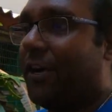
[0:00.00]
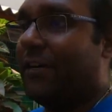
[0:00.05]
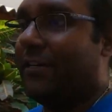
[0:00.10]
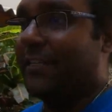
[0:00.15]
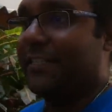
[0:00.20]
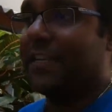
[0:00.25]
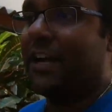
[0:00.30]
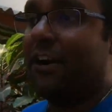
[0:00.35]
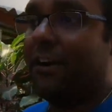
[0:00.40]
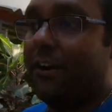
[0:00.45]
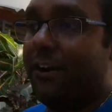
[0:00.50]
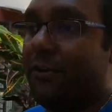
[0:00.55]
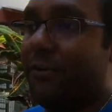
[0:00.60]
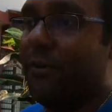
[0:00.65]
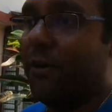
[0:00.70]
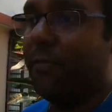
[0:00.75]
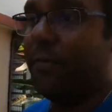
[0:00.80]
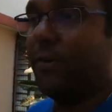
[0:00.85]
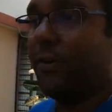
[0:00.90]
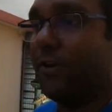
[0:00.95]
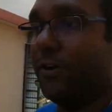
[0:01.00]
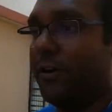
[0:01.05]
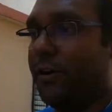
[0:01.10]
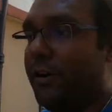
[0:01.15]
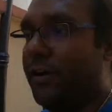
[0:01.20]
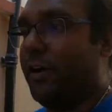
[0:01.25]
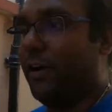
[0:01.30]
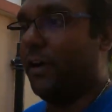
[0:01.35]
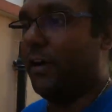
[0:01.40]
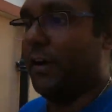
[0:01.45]
discarded rubber
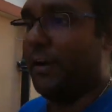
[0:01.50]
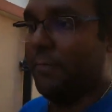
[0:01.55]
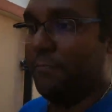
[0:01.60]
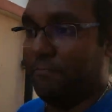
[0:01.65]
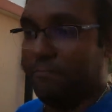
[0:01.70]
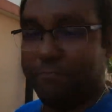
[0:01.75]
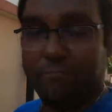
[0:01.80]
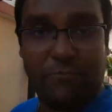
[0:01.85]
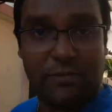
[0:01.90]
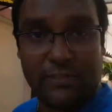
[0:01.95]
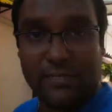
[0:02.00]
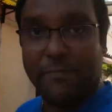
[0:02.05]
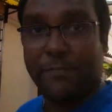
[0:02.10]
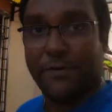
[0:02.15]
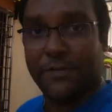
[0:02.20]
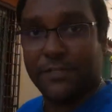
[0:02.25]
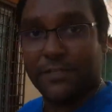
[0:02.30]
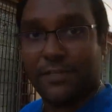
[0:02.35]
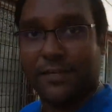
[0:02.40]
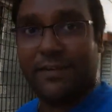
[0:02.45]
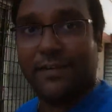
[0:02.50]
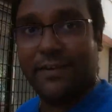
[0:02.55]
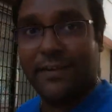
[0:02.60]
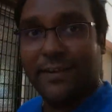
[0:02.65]
slippers.